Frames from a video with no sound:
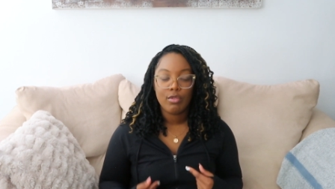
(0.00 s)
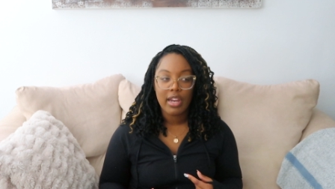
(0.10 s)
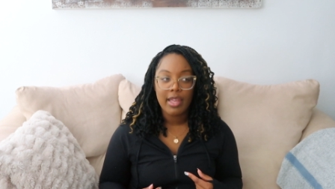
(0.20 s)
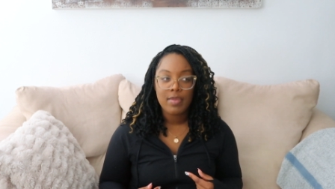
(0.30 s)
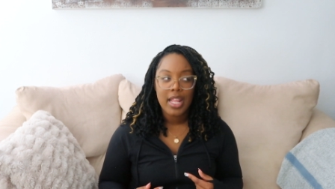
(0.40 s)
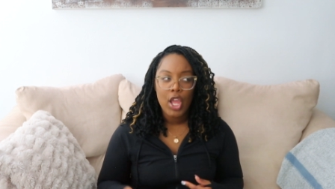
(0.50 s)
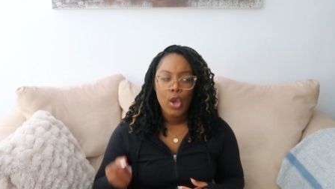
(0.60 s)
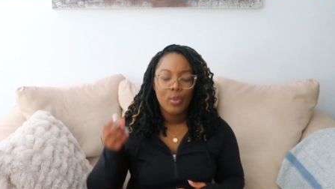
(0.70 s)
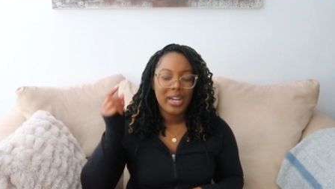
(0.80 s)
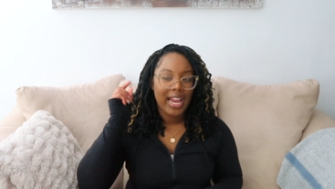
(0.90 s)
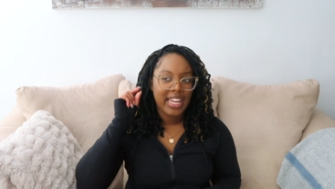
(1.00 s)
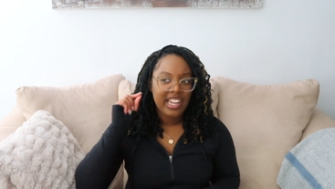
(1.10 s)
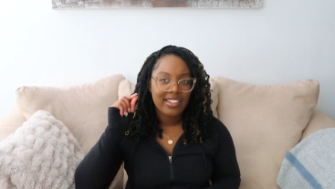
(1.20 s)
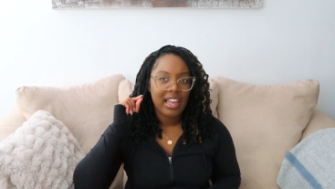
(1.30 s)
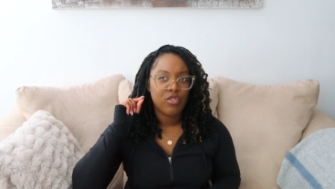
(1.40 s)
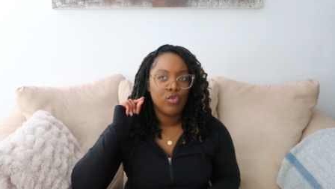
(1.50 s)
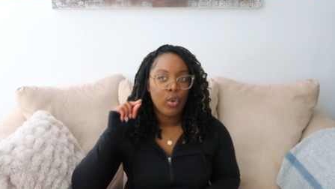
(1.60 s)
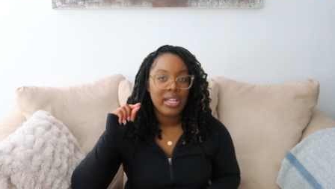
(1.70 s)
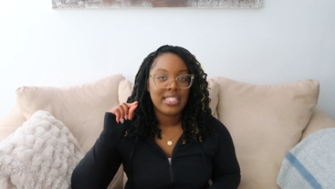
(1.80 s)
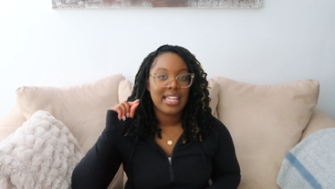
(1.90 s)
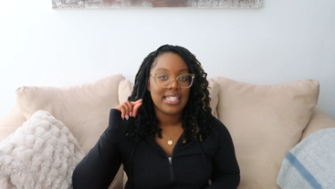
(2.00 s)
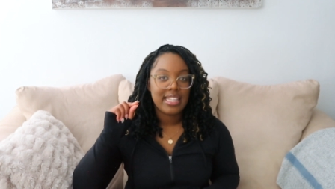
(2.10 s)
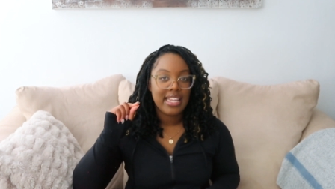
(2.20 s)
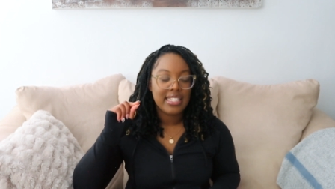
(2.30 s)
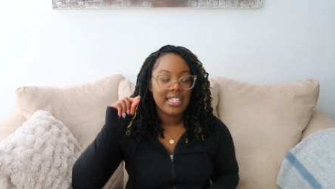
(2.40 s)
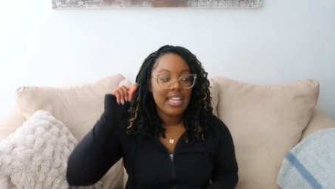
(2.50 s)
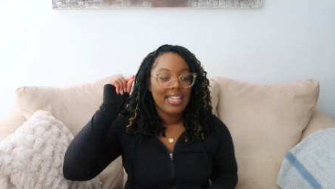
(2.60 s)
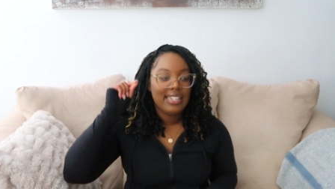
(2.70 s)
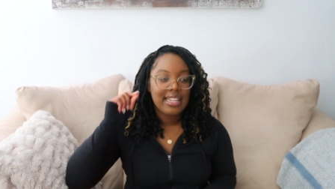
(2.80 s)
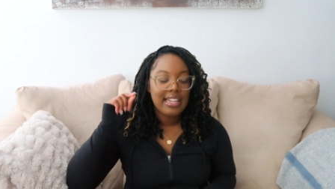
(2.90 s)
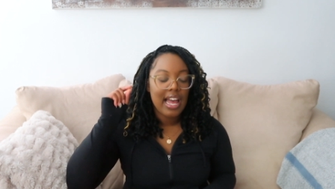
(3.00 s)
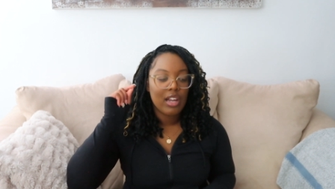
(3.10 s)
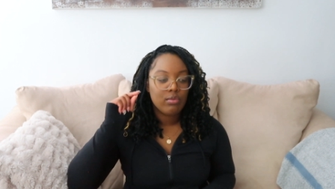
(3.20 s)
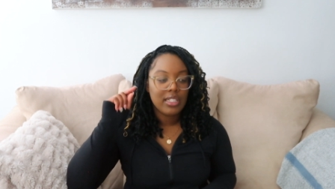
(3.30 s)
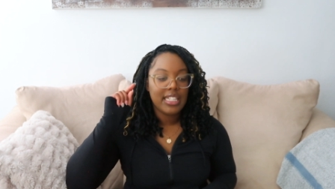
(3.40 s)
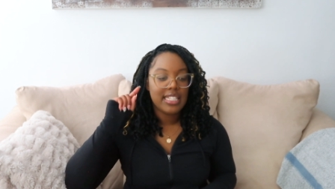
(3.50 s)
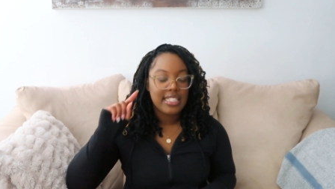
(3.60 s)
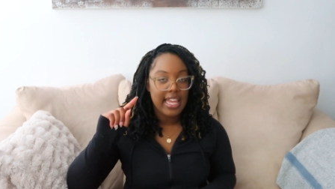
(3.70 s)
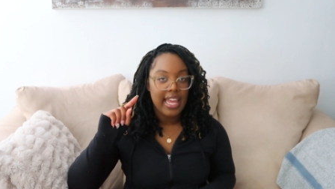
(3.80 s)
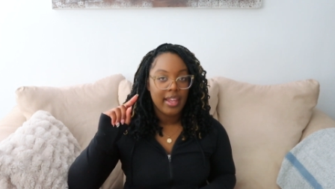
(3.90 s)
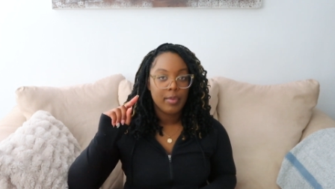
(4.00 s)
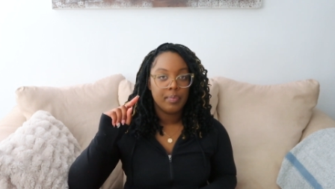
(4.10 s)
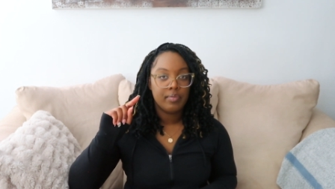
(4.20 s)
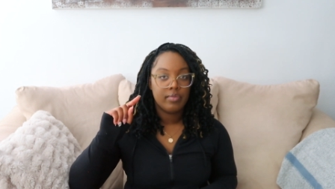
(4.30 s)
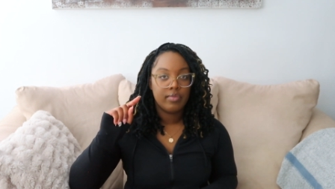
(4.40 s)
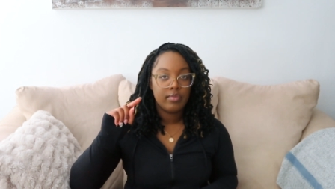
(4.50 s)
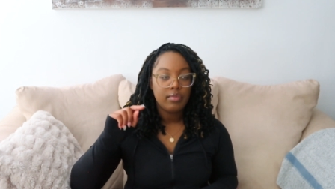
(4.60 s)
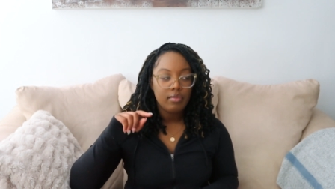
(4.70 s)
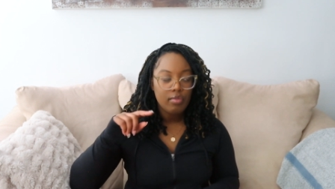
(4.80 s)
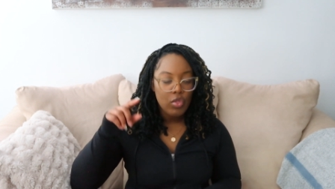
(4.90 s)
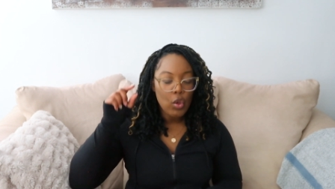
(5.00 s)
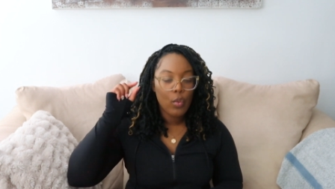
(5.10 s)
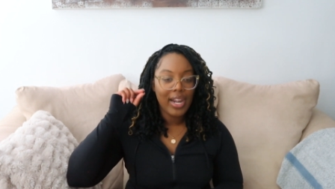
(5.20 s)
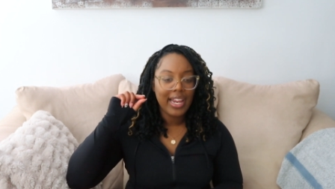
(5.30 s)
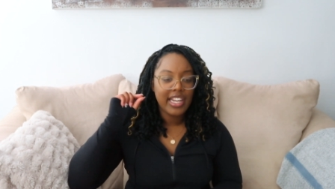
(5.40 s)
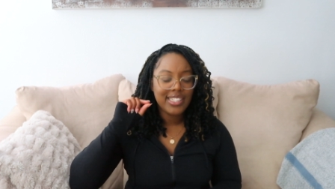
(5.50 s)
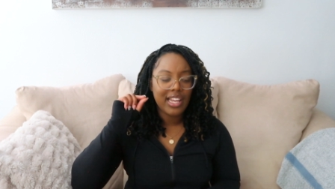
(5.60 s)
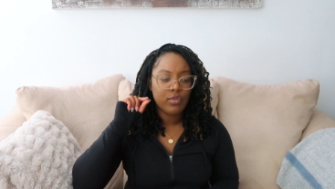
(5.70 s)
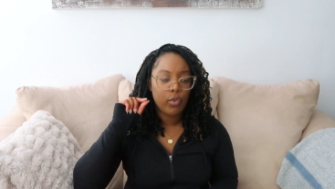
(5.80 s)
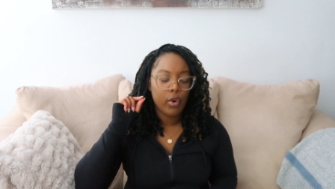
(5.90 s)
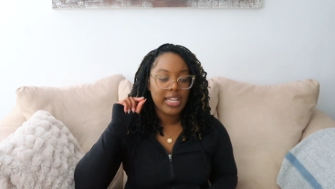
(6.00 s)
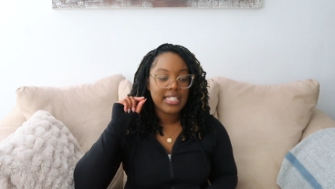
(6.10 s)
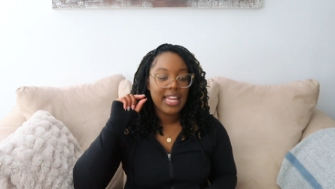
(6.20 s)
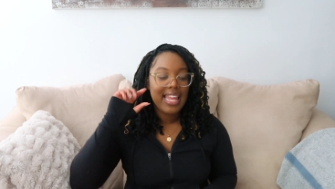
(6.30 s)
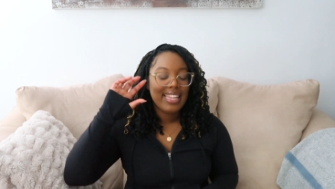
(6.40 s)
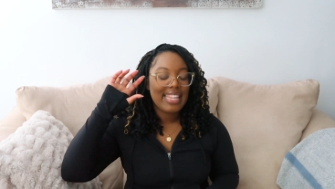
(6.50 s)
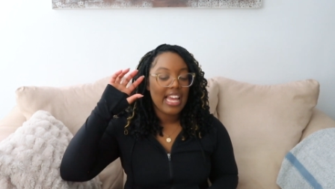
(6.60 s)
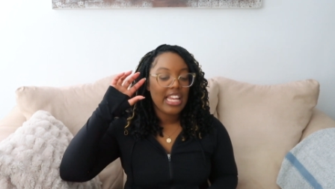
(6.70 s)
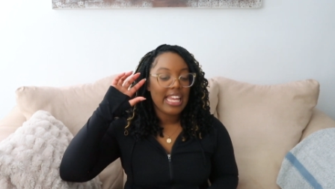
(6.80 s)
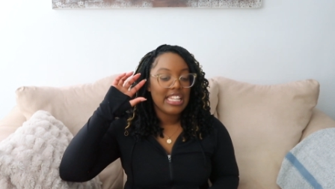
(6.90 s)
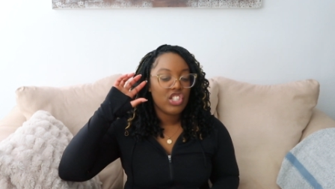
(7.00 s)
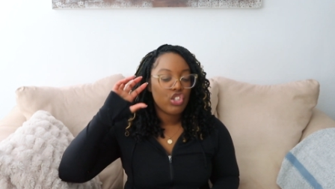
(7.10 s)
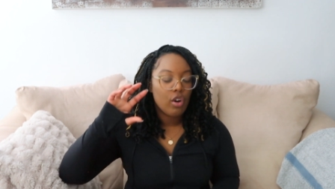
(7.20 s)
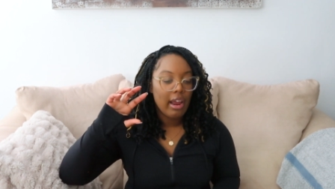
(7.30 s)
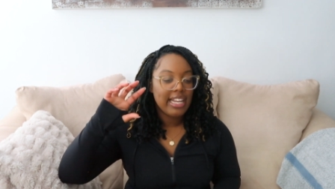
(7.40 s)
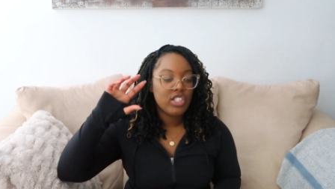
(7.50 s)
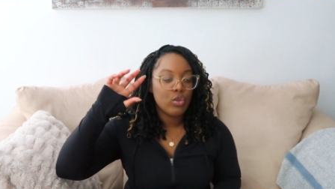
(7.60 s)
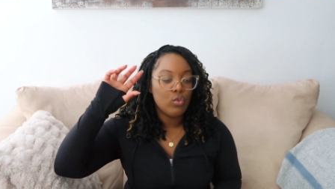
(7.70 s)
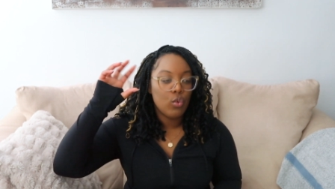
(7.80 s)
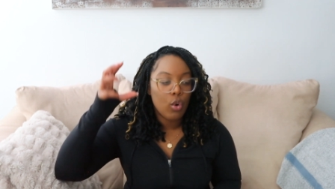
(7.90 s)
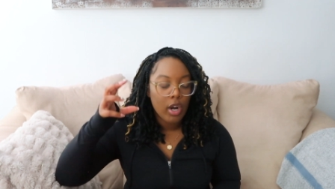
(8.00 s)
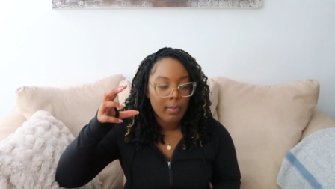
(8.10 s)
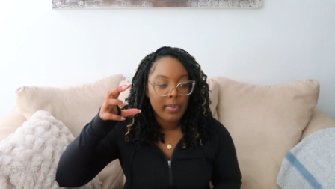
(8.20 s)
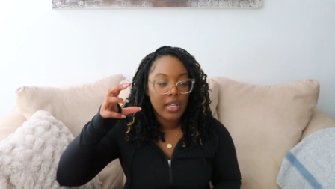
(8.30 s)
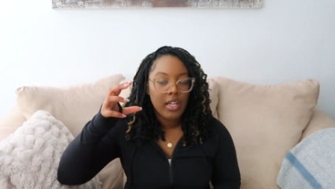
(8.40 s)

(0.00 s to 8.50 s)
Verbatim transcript: right? When I hear that voice that says, "Did God really say?" when I hear that voice that is trying to warp